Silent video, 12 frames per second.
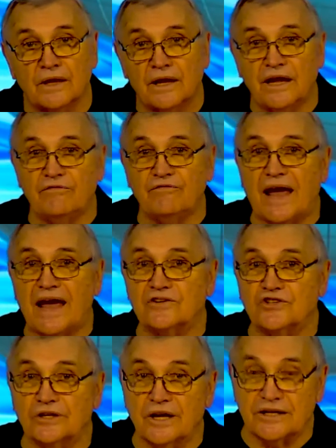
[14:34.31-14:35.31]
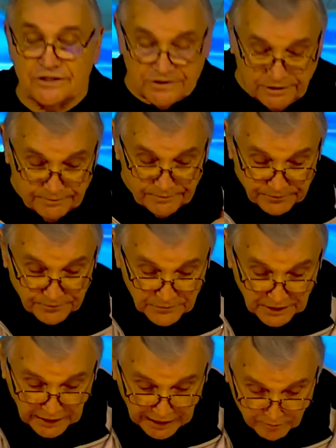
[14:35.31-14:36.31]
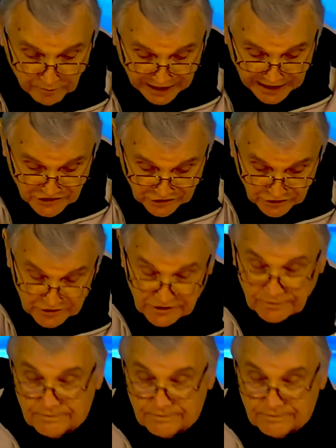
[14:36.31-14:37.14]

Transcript: evangelist and pastors.